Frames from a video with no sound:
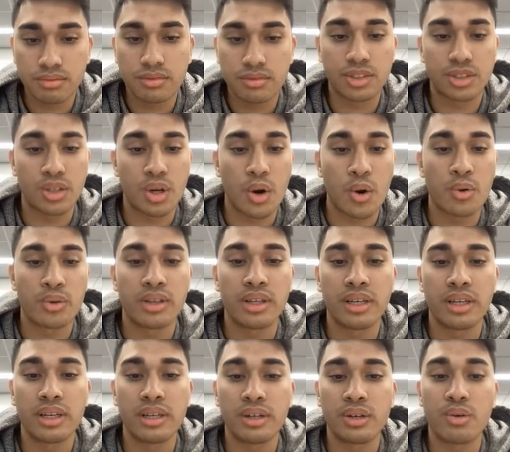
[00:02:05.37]
So
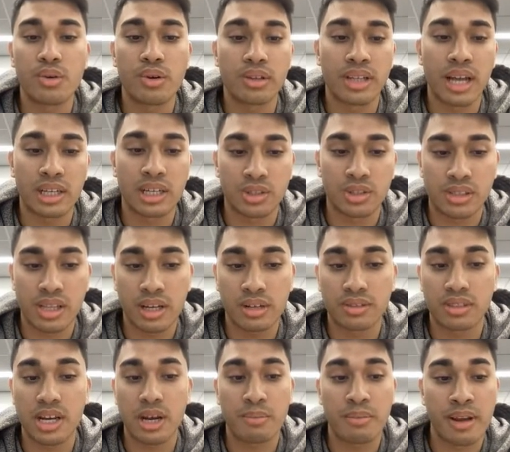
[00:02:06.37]
the Google Natural
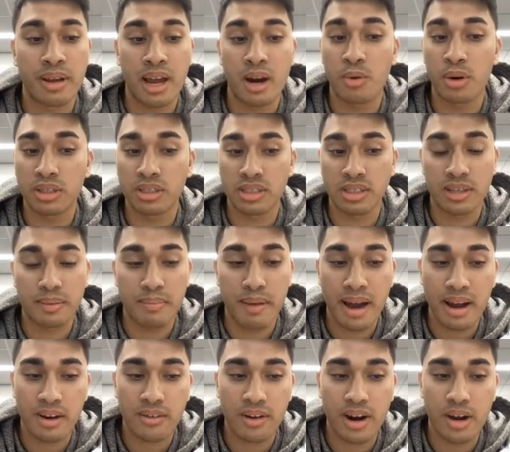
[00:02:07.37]
Language API works in the
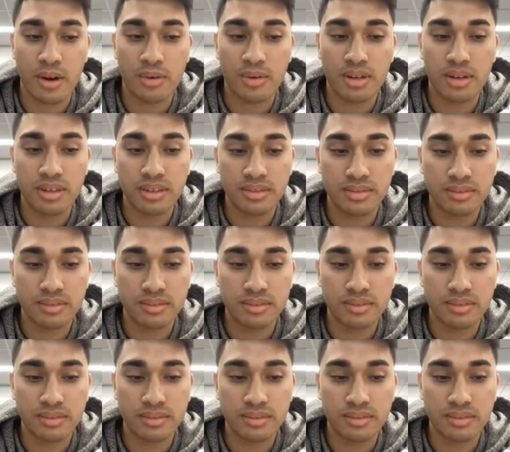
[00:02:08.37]
background.